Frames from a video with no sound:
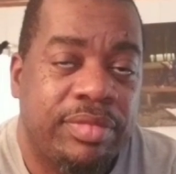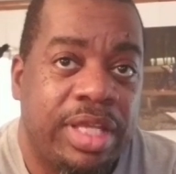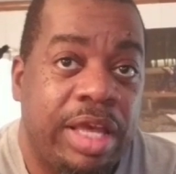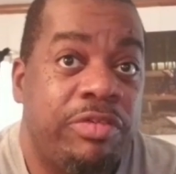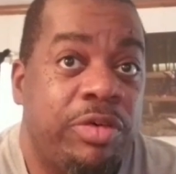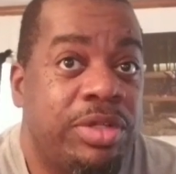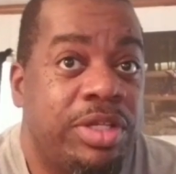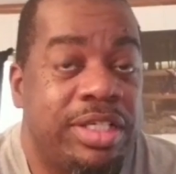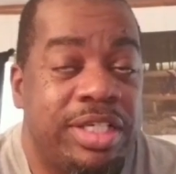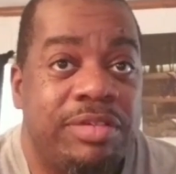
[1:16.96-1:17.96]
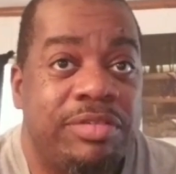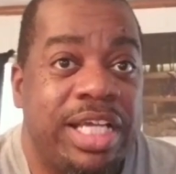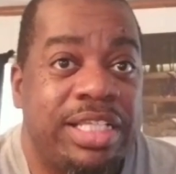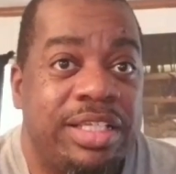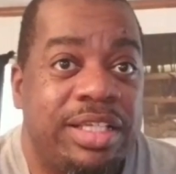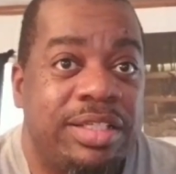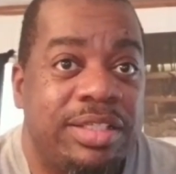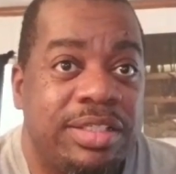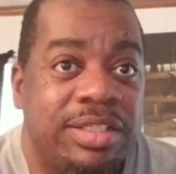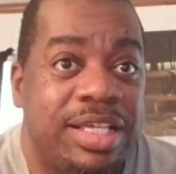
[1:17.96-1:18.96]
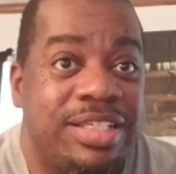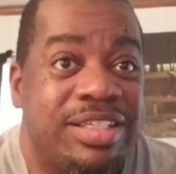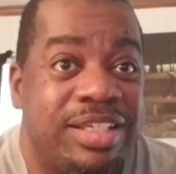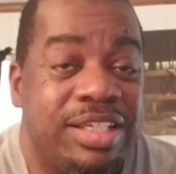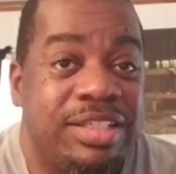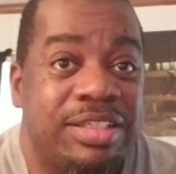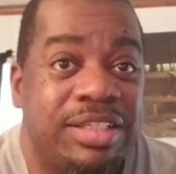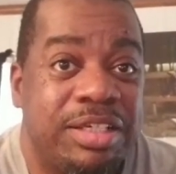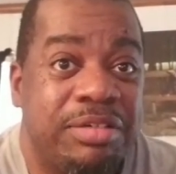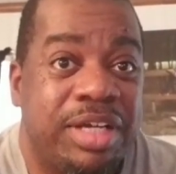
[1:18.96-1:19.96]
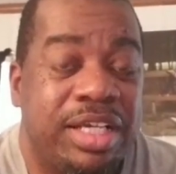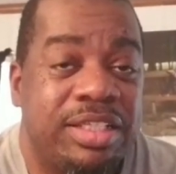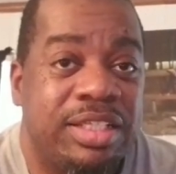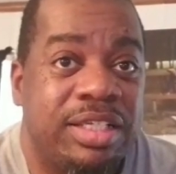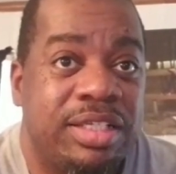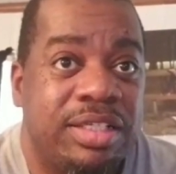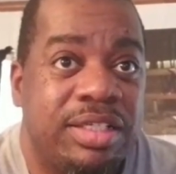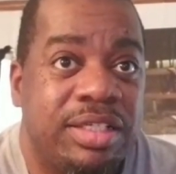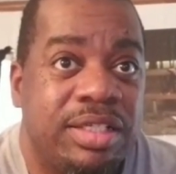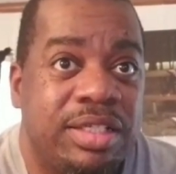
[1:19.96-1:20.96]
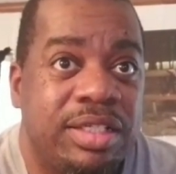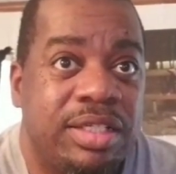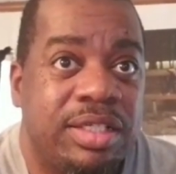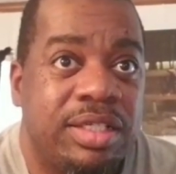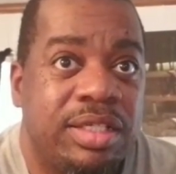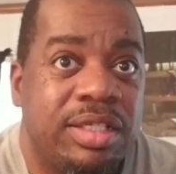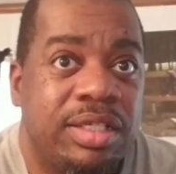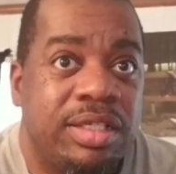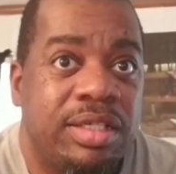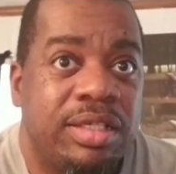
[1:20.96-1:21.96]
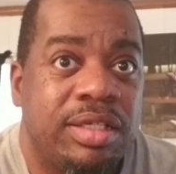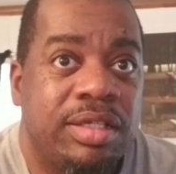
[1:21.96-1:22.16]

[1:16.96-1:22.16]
That food look good right there. That look good right there.